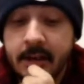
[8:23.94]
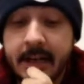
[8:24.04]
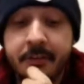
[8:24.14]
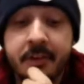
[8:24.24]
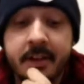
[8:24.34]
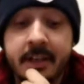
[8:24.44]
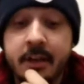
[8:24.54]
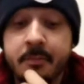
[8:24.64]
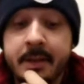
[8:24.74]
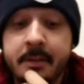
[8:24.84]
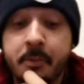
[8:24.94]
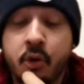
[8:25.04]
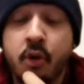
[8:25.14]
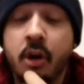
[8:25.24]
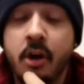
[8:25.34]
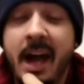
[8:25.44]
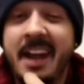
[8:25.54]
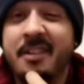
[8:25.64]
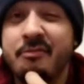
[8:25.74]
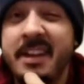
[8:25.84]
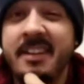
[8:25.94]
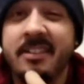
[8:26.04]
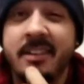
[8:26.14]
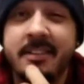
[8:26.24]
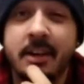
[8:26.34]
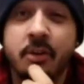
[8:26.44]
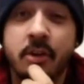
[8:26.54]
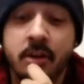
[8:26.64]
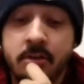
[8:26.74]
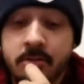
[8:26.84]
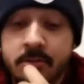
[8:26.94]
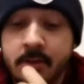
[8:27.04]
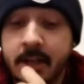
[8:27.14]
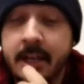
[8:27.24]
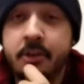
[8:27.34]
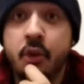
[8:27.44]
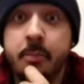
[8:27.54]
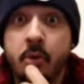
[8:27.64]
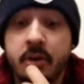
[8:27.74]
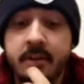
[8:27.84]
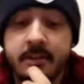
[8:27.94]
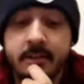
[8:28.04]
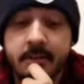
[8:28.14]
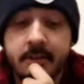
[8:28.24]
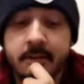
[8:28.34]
And if you can give me the colour and the reason it's that colour, I'll give you 2 points.